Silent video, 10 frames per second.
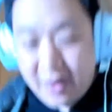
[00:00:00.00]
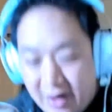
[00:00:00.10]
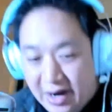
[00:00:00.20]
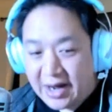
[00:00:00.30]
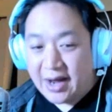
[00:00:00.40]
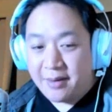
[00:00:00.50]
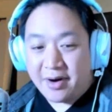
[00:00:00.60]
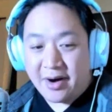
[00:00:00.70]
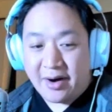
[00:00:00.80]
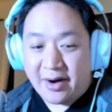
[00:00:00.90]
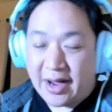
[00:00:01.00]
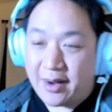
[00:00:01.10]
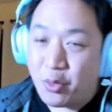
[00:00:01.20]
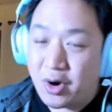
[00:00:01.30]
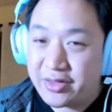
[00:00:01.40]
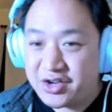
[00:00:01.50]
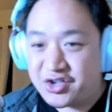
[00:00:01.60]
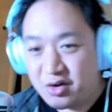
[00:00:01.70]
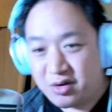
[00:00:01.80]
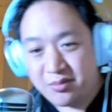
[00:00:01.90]
I am wearing the
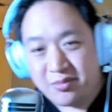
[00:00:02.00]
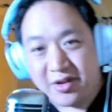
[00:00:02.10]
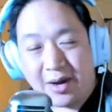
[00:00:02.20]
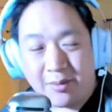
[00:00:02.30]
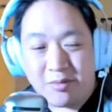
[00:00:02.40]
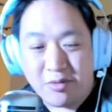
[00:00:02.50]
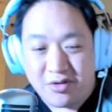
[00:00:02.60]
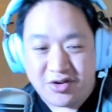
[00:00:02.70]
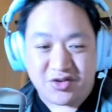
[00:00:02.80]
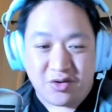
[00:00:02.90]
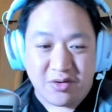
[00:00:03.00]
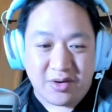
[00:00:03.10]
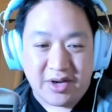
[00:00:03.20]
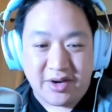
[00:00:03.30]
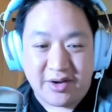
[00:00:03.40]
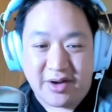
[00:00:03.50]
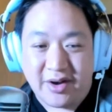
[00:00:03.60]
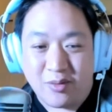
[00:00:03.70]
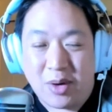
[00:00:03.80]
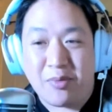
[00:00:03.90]
shirt, the Comic Palooza shirt, in
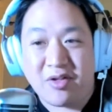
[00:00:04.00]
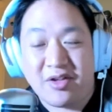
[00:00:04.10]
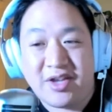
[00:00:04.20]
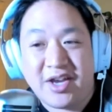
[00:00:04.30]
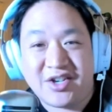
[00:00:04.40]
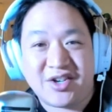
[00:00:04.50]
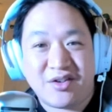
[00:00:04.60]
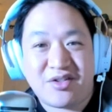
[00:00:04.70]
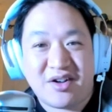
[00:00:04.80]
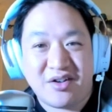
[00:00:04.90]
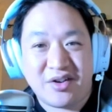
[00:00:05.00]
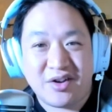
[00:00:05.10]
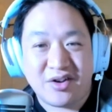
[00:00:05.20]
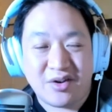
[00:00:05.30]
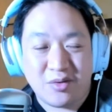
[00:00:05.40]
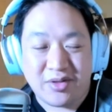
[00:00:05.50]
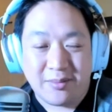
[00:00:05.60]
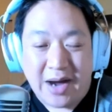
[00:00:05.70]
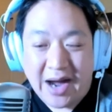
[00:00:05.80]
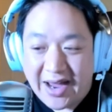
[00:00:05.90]
representation and solidarity with them.
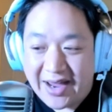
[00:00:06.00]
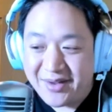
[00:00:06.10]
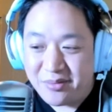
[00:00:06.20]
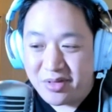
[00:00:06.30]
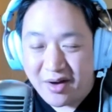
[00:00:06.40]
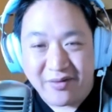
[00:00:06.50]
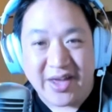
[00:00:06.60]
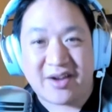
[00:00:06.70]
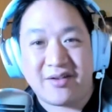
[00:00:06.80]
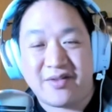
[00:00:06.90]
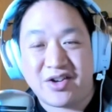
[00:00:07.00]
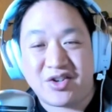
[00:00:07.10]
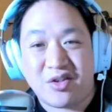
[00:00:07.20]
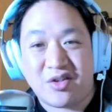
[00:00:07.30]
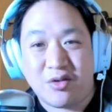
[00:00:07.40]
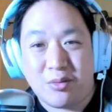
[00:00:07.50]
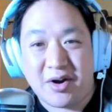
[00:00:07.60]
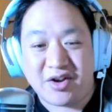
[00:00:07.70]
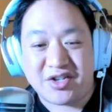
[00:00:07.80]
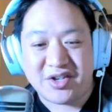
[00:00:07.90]
I love that convention so
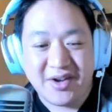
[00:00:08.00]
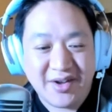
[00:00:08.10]
much.